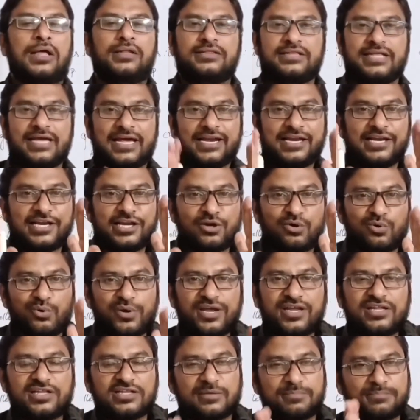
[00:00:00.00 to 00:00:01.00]
They live
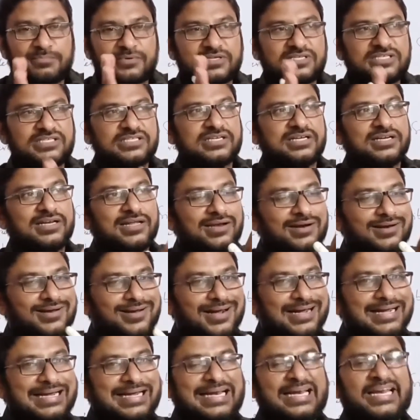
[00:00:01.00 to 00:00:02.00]
in the particular
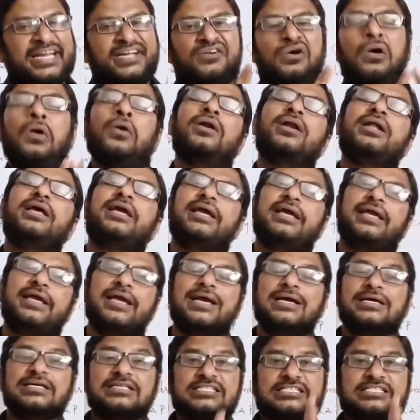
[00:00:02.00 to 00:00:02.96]
country only.